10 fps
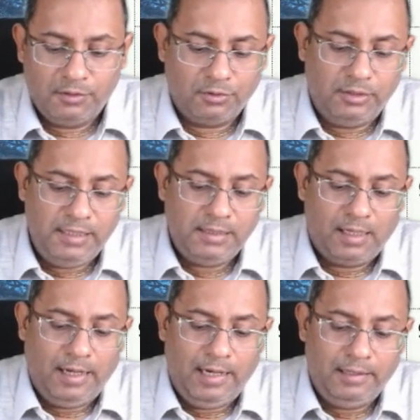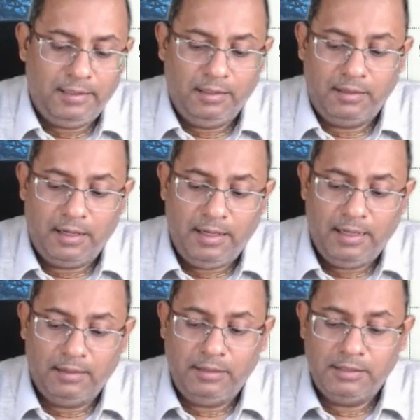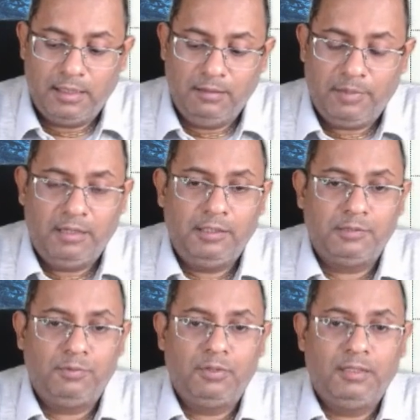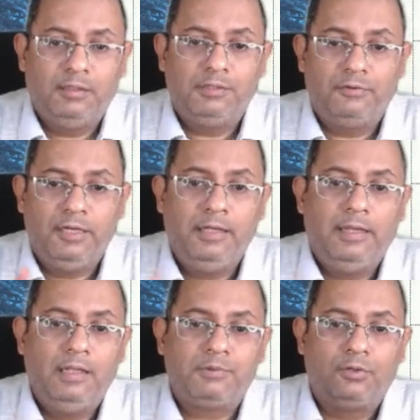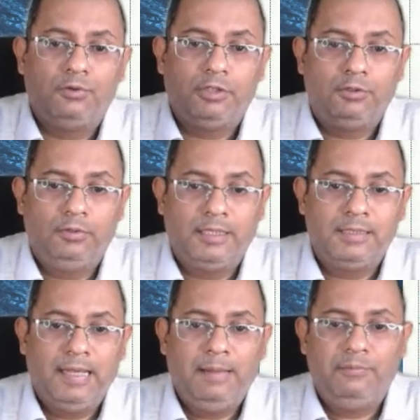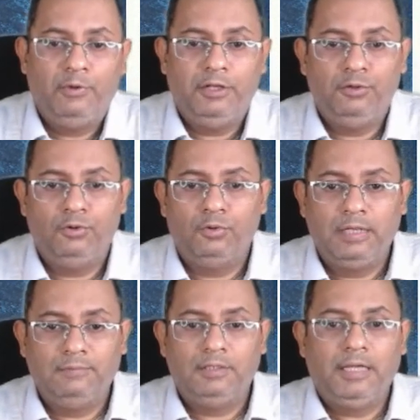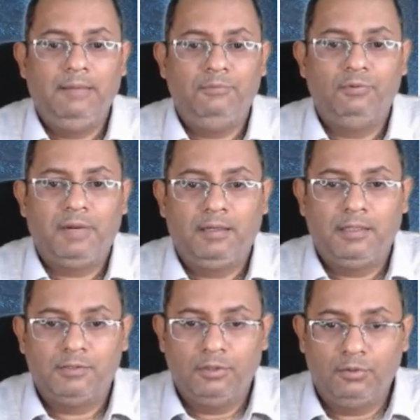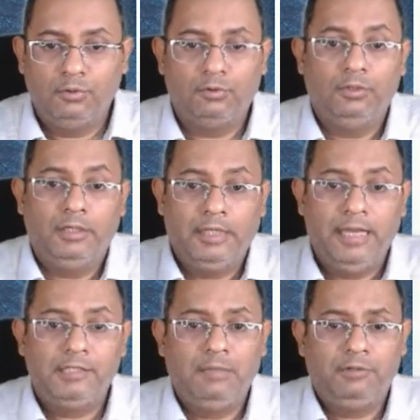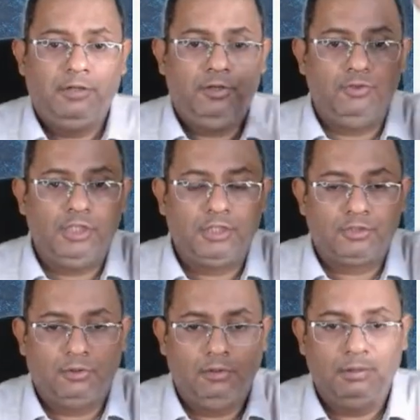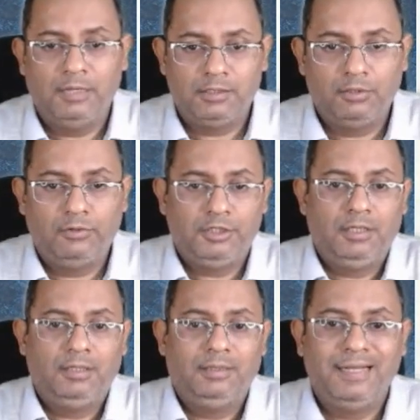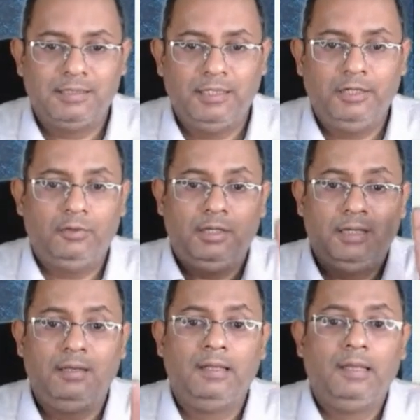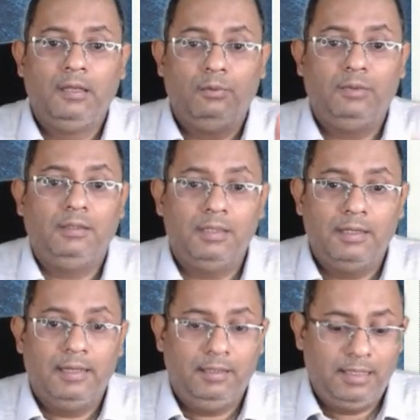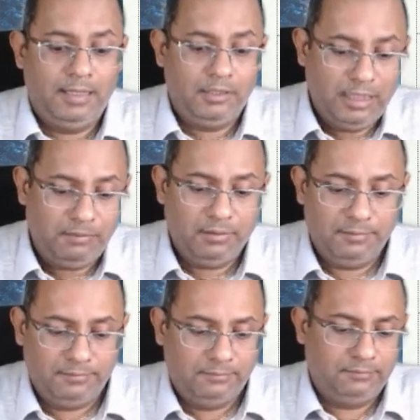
So these are highlighted in gray, and these are in practice book, and this really helps closer to the exam. When you don't have the time to practice and go through the entire chapter, you just solve the master question, and that's it. You are done with the entire chapter.